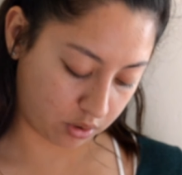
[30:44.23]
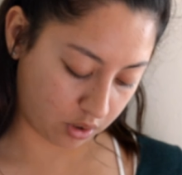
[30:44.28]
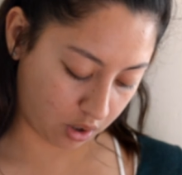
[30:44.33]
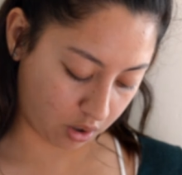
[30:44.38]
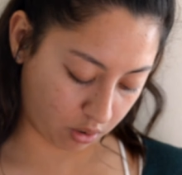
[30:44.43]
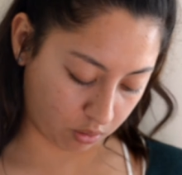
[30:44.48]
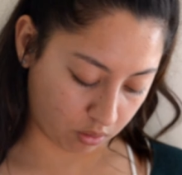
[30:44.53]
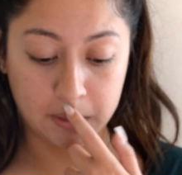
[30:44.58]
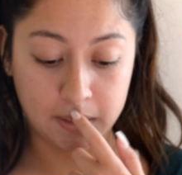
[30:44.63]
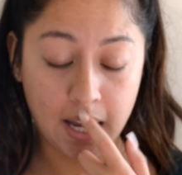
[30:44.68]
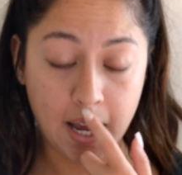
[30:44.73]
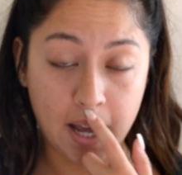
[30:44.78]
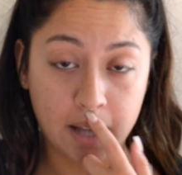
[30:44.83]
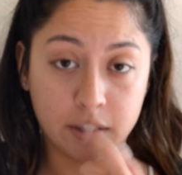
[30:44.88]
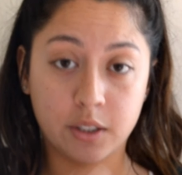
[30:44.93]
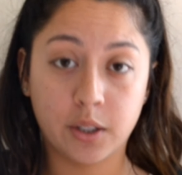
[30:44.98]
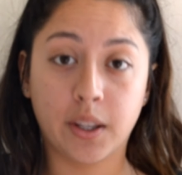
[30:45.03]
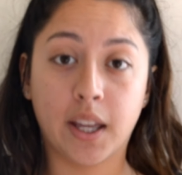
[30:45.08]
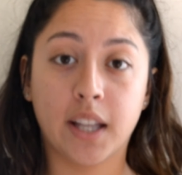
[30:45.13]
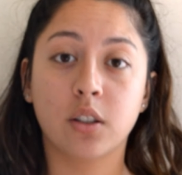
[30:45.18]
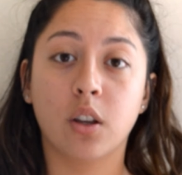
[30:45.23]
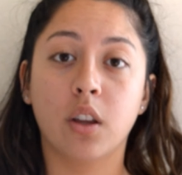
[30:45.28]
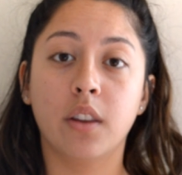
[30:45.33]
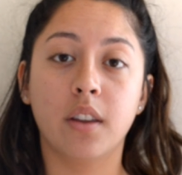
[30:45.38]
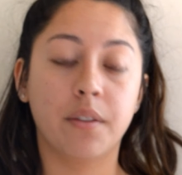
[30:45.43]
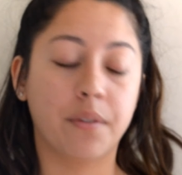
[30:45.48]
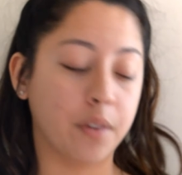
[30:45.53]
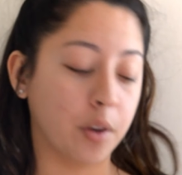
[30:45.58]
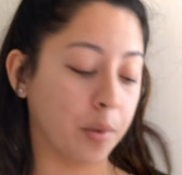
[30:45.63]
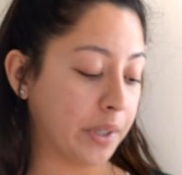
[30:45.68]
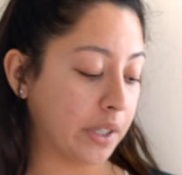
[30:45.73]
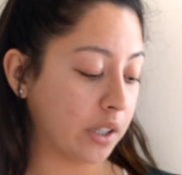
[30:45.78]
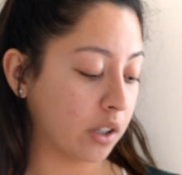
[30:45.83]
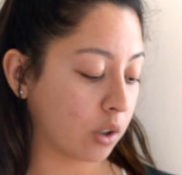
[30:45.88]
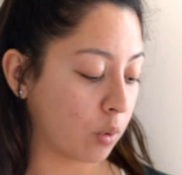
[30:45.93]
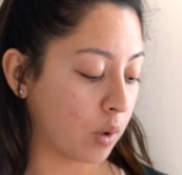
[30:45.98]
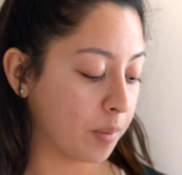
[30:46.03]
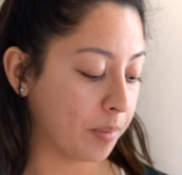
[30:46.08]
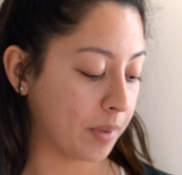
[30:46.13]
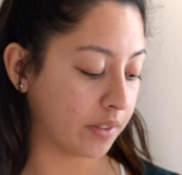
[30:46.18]
So yeah, so that's all the filming
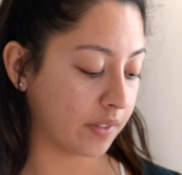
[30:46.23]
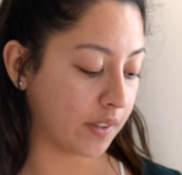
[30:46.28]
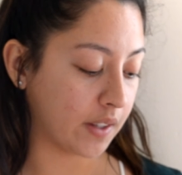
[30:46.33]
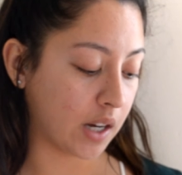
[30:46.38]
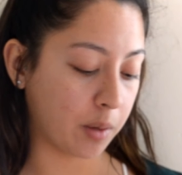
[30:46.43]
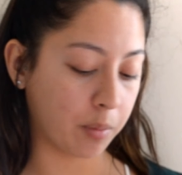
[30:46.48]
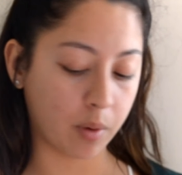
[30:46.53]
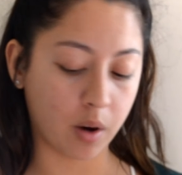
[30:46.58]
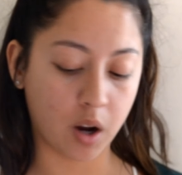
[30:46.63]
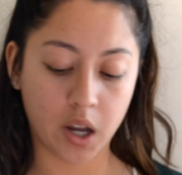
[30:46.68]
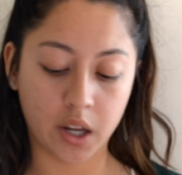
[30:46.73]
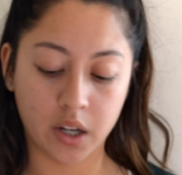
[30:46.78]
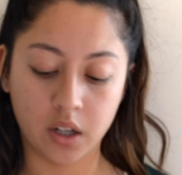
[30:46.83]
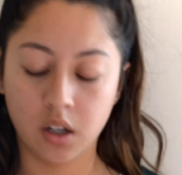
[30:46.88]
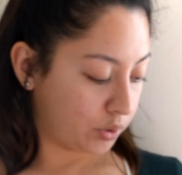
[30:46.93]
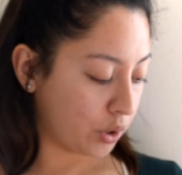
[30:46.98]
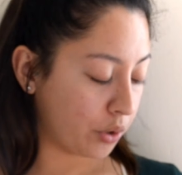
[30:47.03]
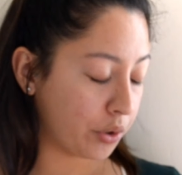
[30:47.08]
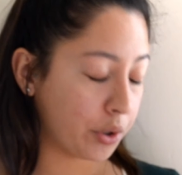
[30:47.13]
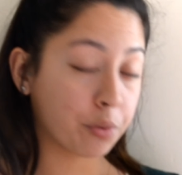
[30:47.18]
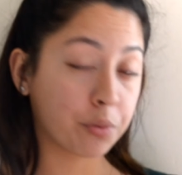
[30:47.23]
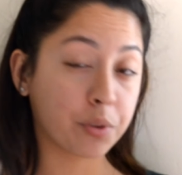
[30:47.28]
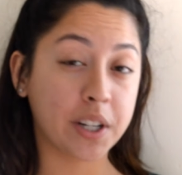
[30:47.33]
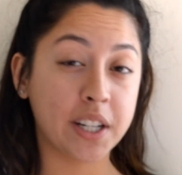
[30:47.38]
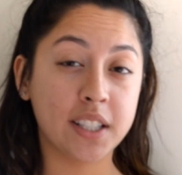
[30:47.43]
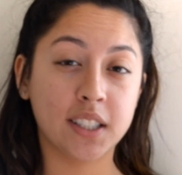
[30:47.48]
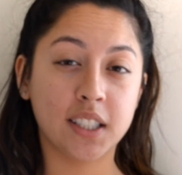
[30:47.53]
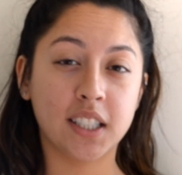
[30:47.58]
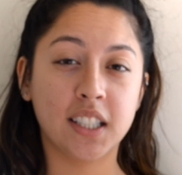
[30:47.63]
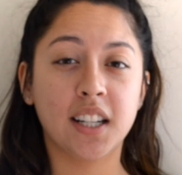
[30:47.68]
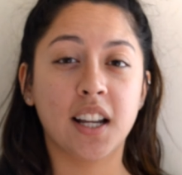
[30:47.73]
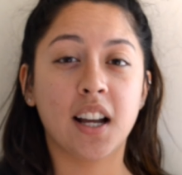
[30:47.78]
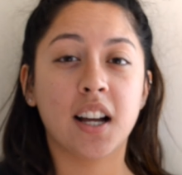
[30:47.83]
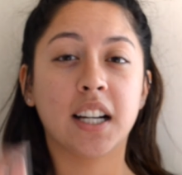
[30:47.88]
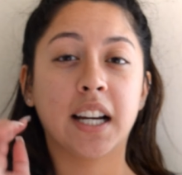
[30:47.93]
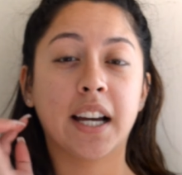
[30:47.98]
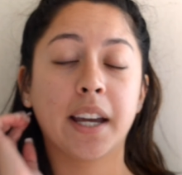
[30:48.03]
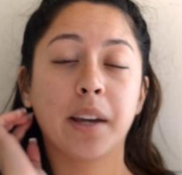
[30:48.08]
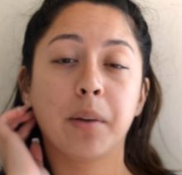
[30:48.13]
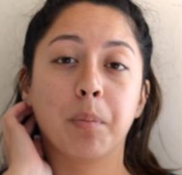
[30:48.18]
equipment that I brought. So the reason
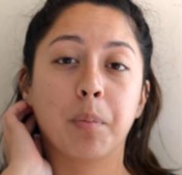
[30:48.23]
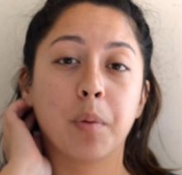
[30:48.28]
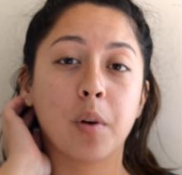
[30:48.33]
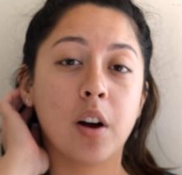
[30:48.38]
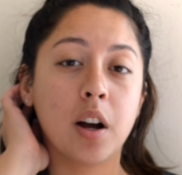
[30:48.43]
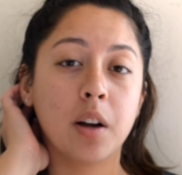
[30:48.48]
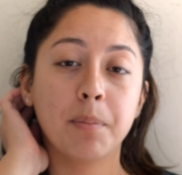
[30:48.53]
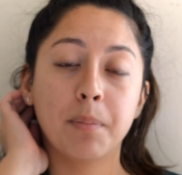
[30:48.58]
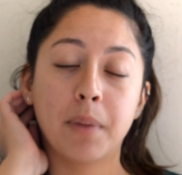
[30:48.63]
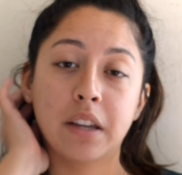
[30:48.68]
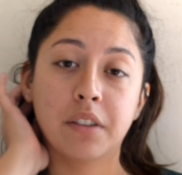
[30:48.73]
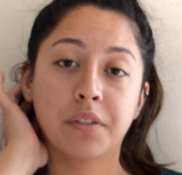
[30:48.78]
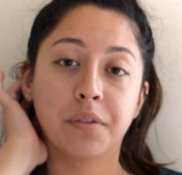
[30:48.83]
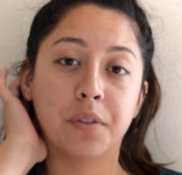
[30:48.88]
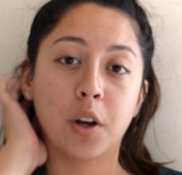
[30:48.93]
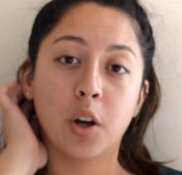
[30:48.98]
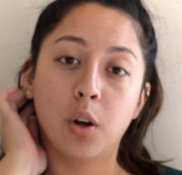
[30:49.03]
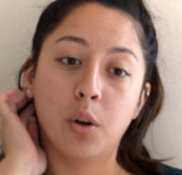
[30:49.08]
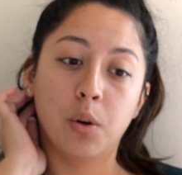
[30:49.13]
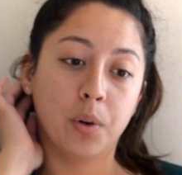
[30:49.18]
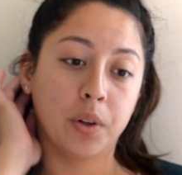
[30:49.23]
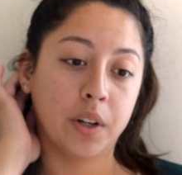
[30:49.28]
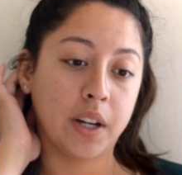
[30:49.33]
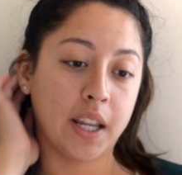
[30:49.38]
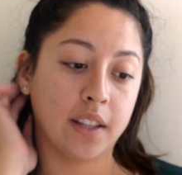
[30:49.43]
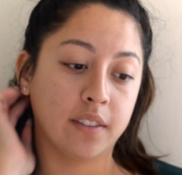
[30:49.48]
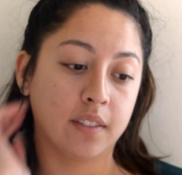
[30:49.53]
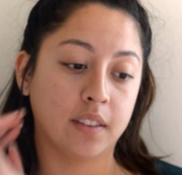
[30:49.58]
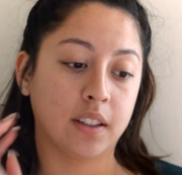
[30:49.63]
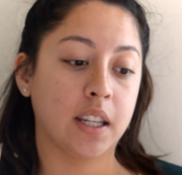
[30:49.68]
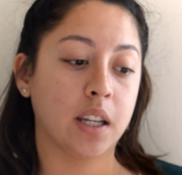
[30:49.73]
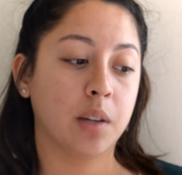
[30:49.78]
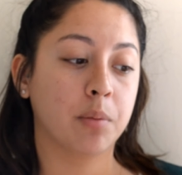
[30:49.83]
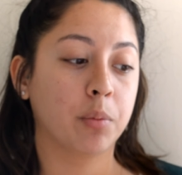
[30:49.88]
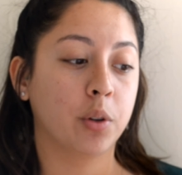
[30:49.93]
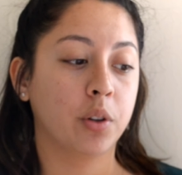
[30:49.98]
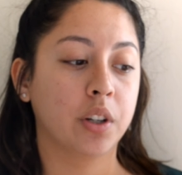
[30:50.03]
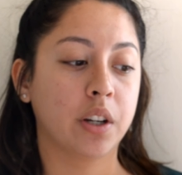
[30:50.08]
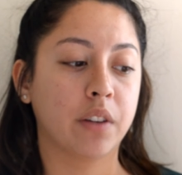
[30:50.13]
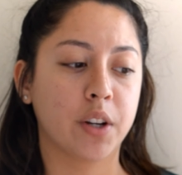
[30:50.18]
I brought my phone and the
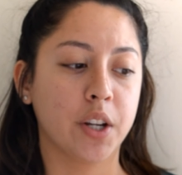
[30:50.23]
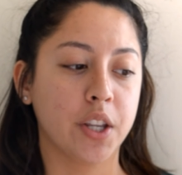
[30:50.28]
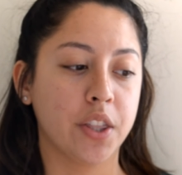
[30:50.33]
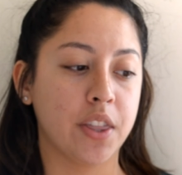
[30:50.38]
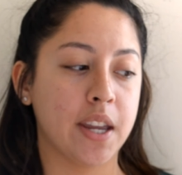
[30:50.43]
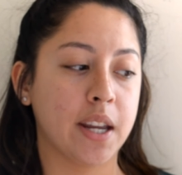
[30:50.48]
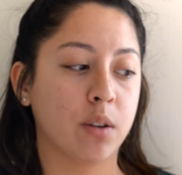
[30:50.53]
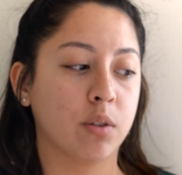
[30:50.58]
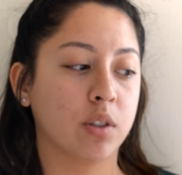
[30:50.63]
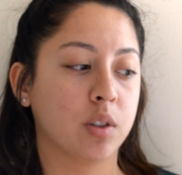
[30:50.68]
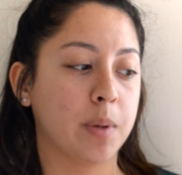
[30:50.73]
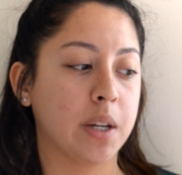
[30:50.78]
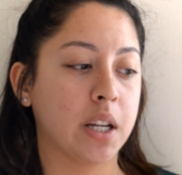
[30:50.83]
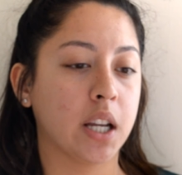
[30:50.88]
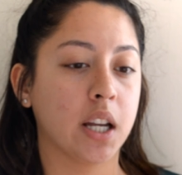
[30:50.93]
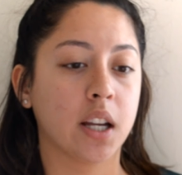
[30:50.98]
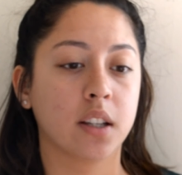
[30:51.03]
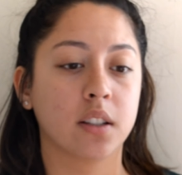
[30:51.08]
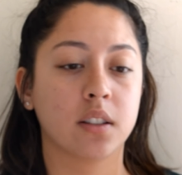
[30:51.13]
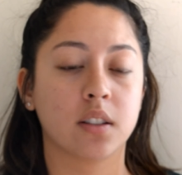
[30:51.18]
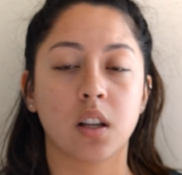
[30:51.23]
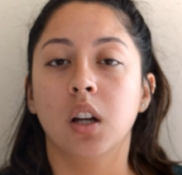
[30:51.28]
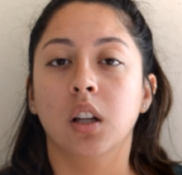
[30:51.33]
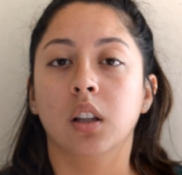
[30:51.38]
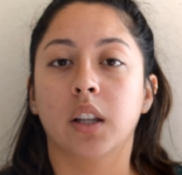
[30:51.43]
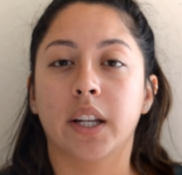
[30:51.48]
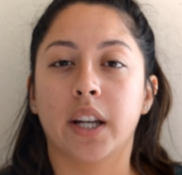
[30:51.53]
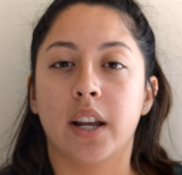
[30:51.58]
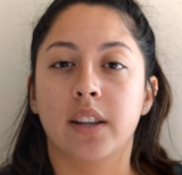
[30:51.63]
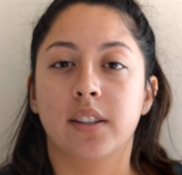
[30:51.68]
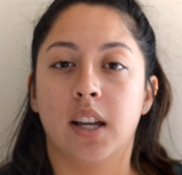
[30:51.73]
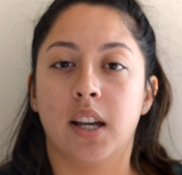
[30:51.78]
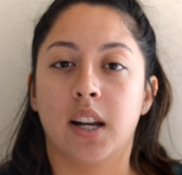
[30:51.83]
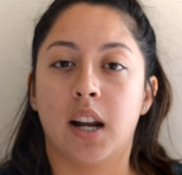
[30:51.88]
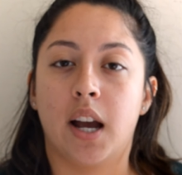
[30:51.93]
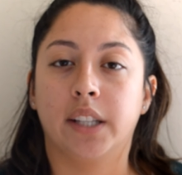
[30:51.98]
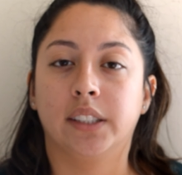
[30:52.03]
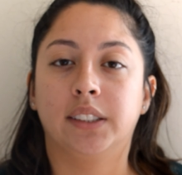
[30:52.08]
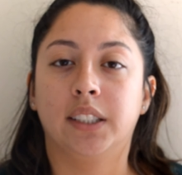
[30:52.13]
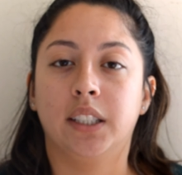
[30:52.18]
gimbal and everything was because, like I said,
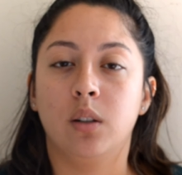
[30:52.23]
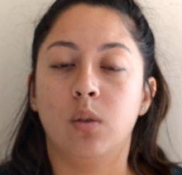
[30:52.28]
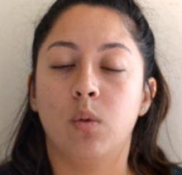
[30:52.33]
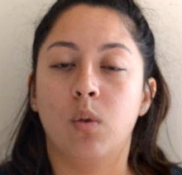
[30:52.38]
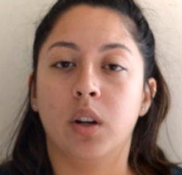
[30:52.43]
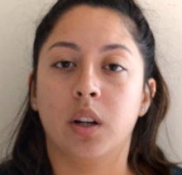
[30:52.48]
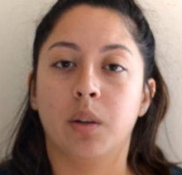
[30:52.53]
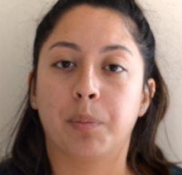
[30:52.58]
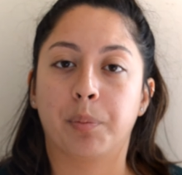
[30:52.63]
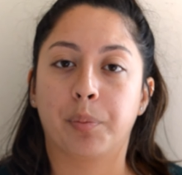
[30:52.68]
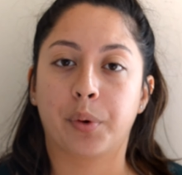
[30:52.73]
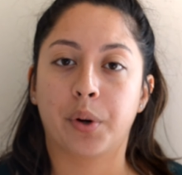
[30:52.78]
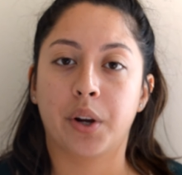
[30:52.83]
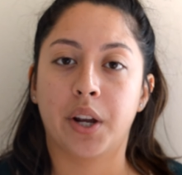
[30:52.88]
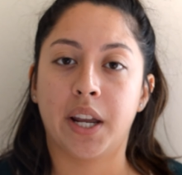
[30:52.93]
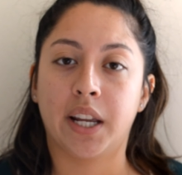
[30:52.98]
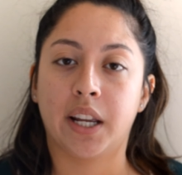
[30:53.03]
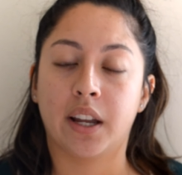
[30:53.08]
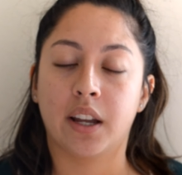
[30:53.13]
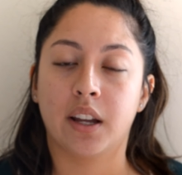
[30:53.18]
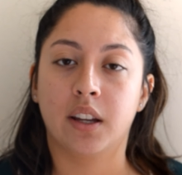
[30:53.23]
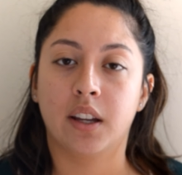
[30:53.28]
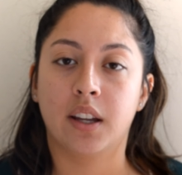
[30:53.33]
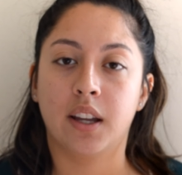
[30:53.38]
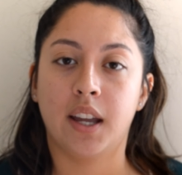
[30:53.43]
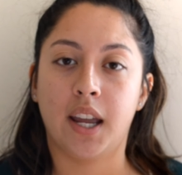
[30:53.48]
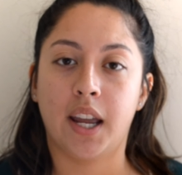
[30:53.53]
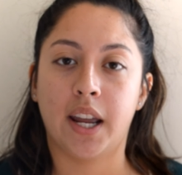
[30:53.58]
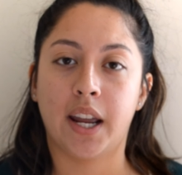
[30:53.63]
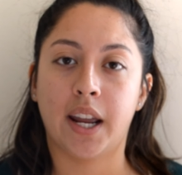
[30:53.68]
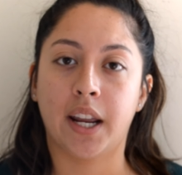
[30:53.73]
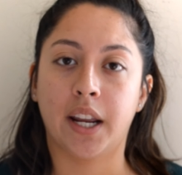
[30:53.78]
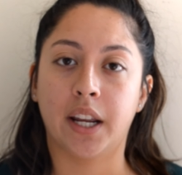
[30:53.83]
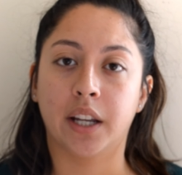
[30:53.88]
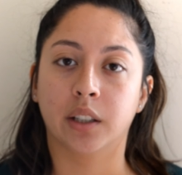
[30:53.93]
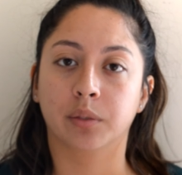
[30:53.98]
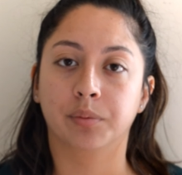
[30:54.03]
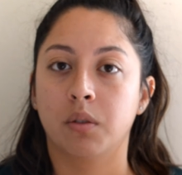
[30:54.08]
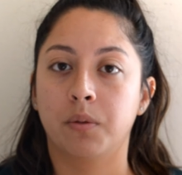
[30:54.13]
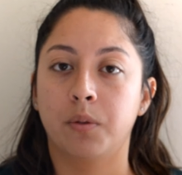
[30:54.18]
I didn't want to bring
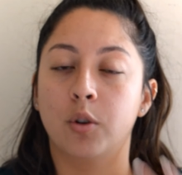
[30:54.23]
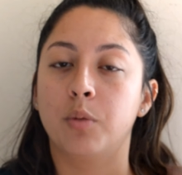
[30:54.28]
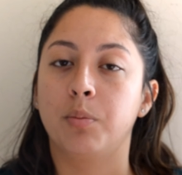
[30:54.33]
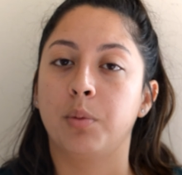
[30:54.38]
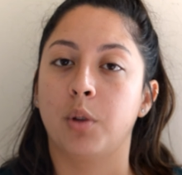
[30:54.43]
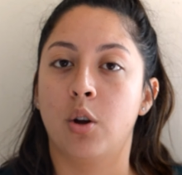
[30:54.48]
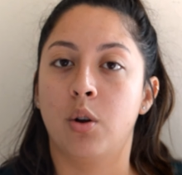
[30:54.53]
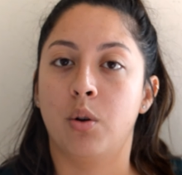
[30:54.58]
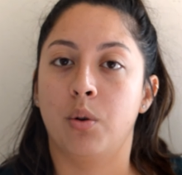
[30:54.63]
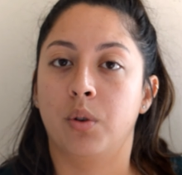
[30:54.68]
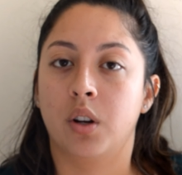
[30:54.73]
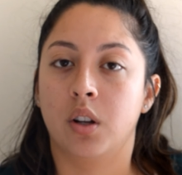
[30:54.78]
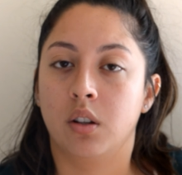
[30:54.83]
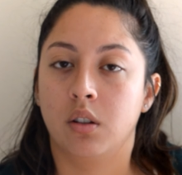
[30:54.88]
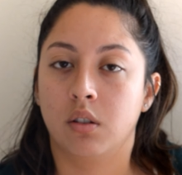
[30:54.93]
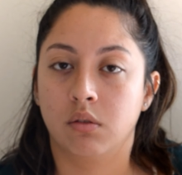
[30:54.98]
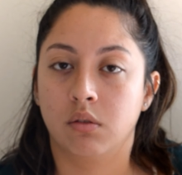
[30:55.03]
a full-blown